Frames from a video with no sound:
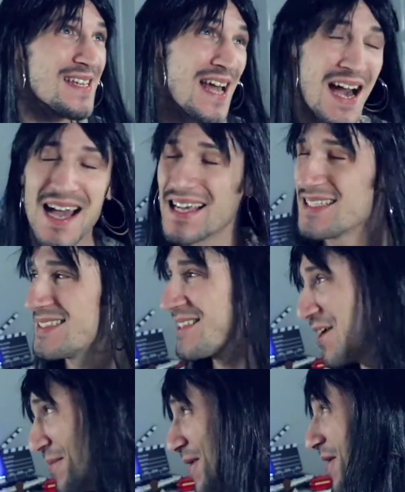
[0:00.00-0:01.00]
Guys,
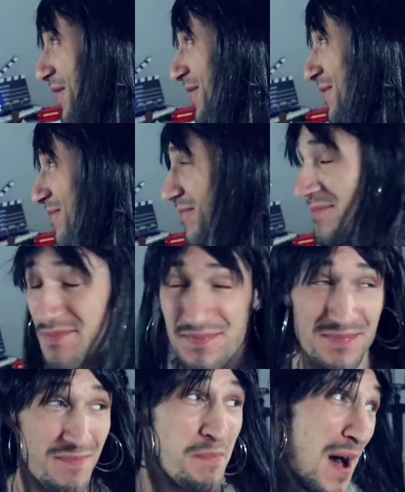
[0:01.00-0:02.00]
come on.
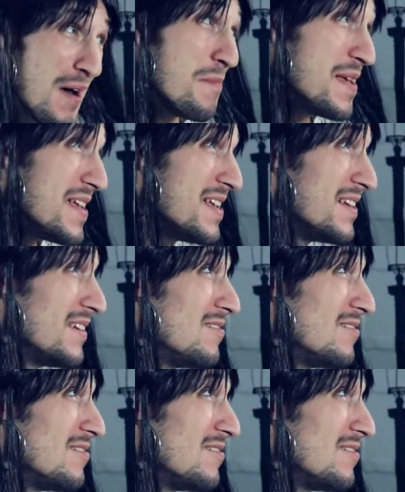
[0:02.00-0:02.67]
Barbie?